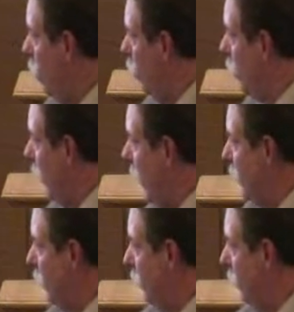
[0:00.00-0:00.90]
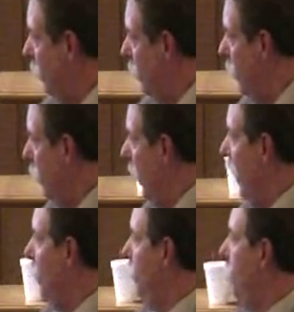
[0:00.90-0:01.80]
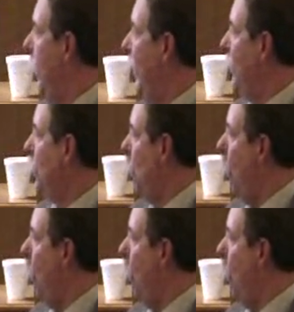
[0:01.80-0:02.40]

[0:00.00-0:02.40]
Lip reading: course, has to comply with man's